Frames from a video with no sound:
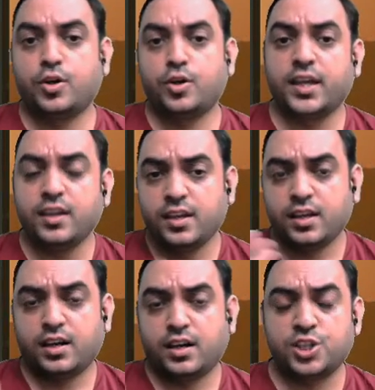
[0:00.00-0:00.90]
Okay,
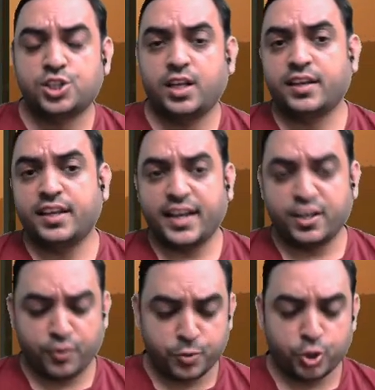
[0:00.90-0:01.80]
shall I rewrite
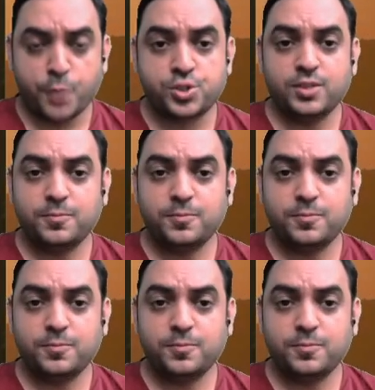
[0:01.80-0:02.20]
for put option?